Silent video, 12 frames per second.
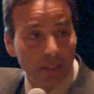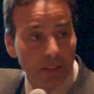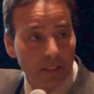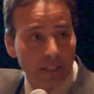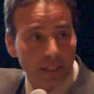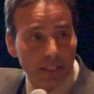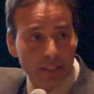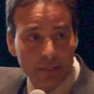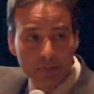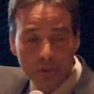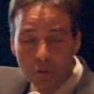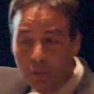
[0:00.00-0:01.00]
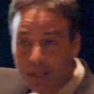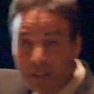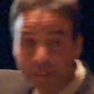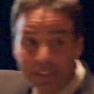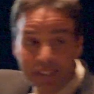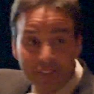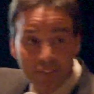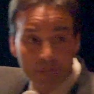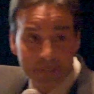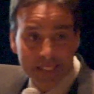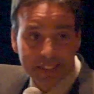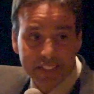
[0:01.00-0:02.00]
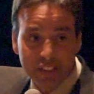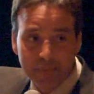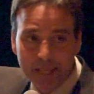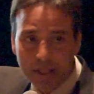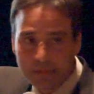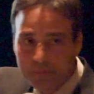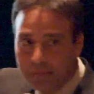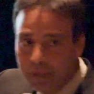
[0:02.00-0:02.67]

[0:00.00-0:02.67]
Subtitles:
might look like or what you need from that teammate.